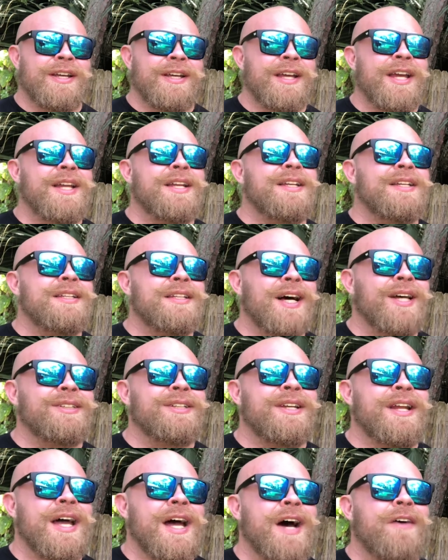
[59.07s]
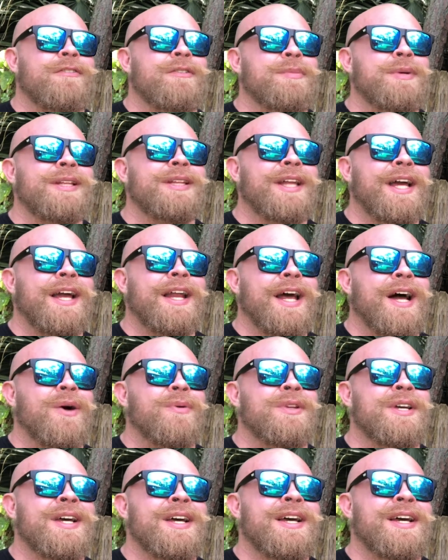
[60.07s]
It doesn't have to be laid out